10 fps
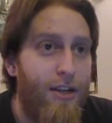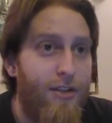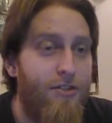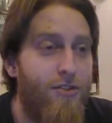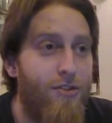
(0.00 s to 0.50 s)

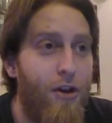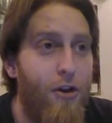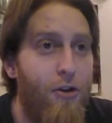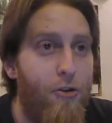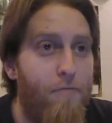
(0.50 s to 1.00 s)

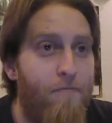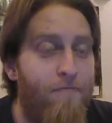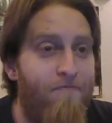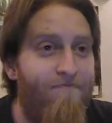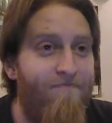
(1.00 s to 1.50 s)
So,
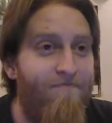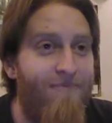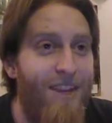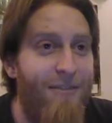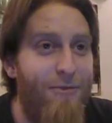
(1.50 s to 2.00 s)

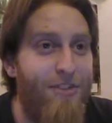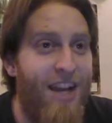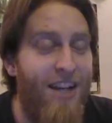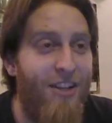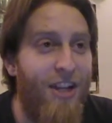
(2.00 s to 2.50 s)
it was
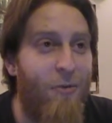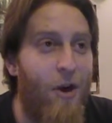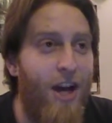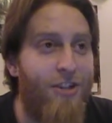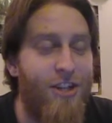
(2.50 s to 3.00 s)
kind of like
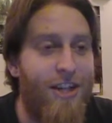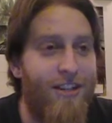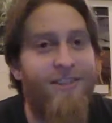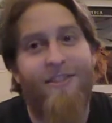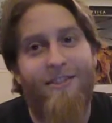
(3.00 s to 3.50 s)

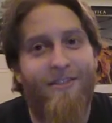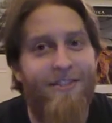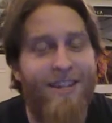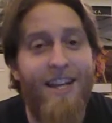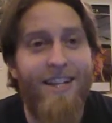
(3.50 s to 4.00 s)
watching
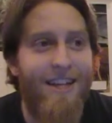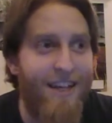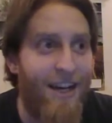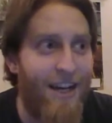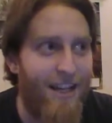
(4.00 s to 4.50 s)
Dana
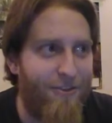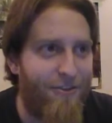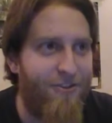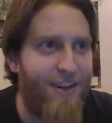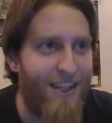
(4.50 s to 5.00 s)
and I
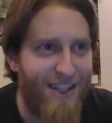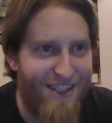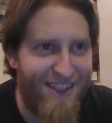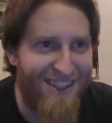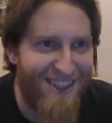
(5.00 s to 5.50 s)

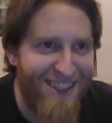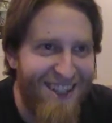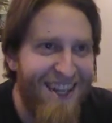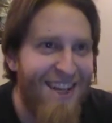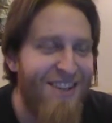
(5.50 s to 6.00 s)
fight.
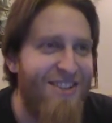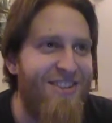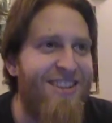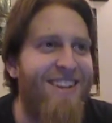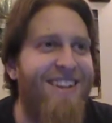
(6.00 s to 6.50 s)

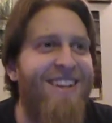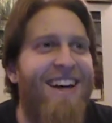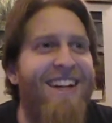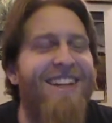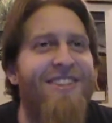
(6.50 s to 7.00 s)

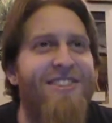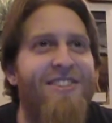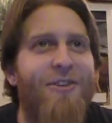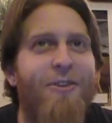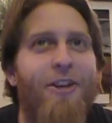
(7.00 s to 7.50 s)
Not
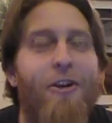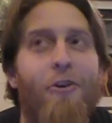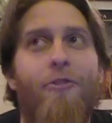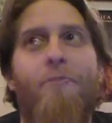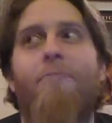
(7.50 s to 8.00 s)
necessarily
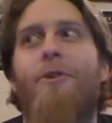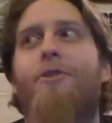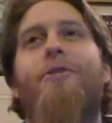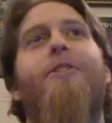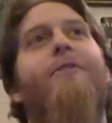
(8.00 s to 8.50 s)
over
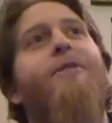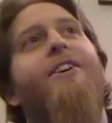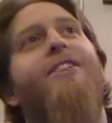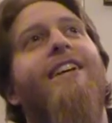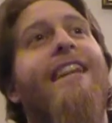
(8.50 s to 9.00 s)
murder and
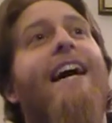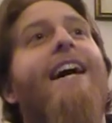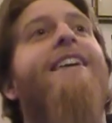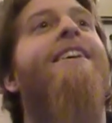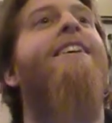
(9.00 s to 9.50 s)
everything like that.